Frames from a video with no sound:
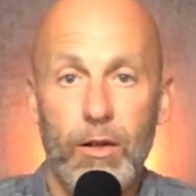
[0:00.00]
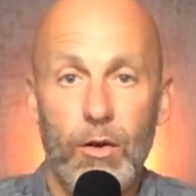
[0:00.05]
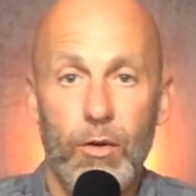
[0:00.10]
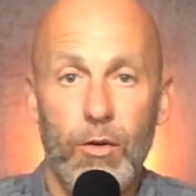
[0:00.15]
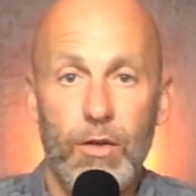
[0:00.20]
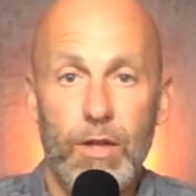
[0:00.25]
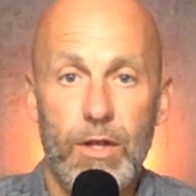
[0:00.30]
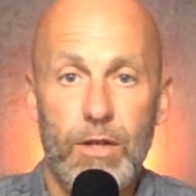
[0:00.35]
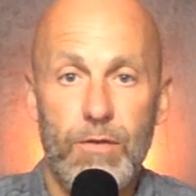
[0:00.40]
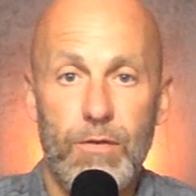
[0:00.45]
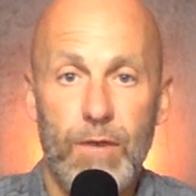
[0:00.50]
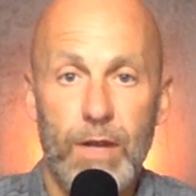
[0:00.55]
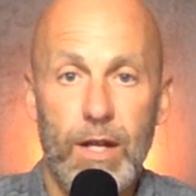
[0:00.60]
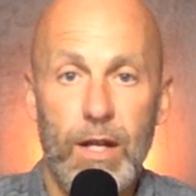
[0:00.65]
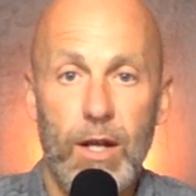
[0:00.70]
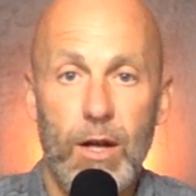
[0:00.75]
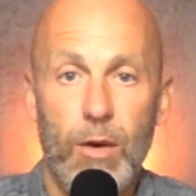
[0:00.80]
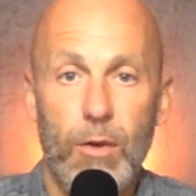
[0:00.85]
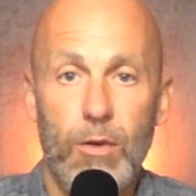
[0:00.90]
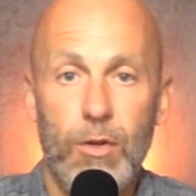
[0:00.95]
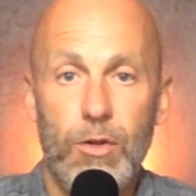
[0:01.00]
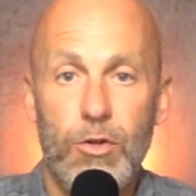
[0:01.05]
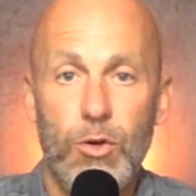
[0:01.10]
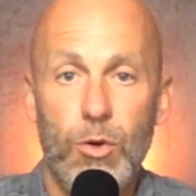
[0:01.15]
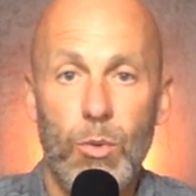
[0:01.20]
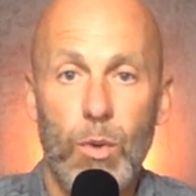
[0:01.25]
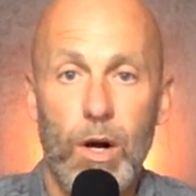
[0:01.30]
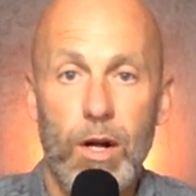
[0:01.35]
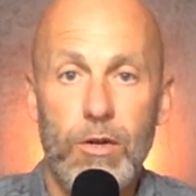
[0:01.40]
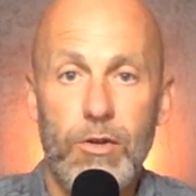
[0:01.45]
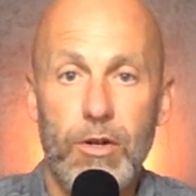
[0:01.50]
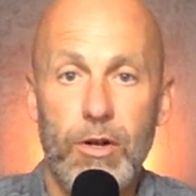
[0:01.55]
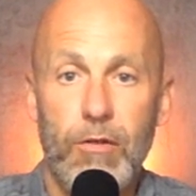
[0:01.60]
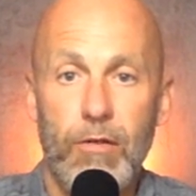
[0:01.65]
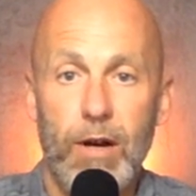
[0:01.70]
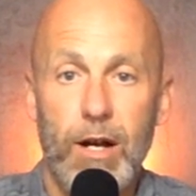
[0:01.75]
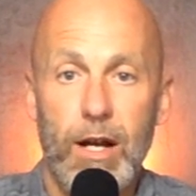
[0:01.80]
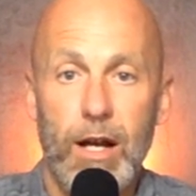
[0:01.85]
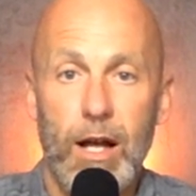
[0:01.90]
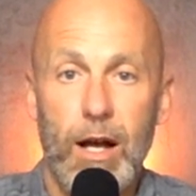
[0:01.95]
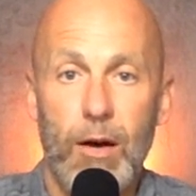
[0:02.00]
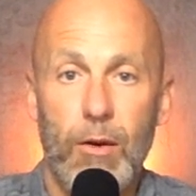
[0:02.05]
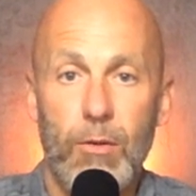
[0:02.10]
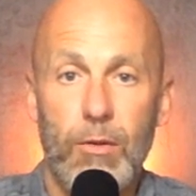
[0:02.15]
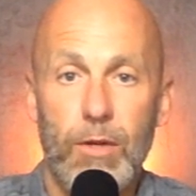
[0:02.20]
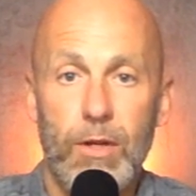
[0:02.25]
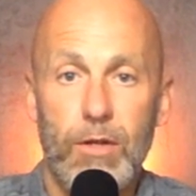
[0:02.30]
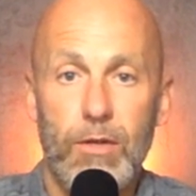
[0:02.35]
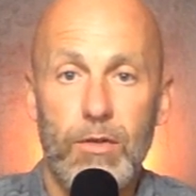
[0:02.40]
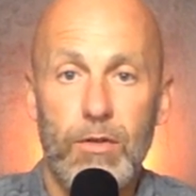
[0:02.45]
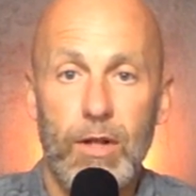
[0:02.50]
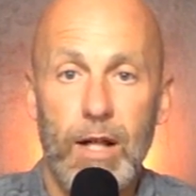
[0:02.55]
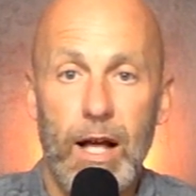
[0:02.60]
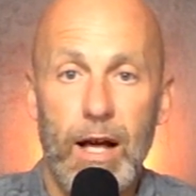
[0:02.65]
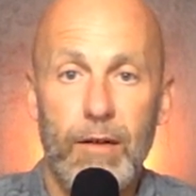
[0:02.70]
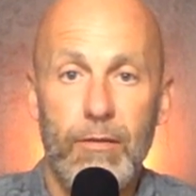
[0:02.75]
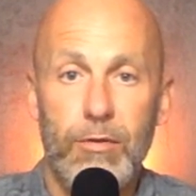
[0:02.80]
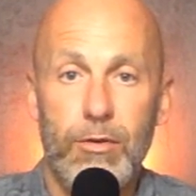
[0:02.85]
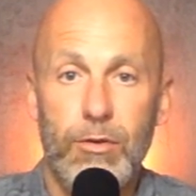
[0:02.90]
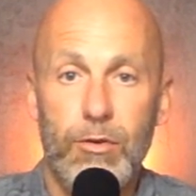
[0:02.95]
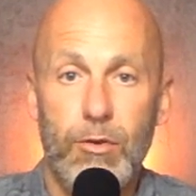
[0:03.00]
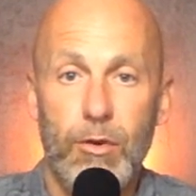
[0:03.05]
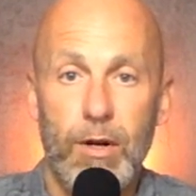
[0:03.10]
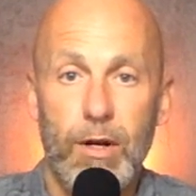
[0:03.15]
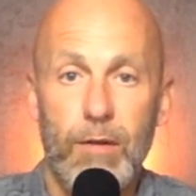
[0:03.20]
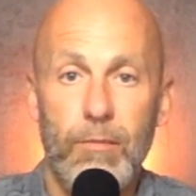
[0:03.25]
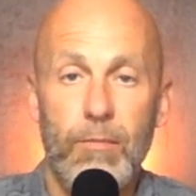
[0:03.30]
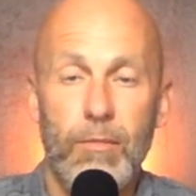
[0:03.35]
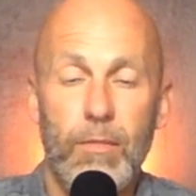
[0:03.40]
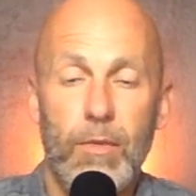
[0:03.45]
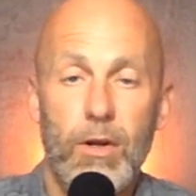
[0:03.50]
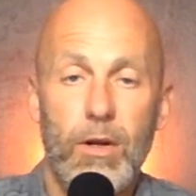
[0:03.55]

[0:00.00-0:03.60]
or this video that you're watching right now, this live stream,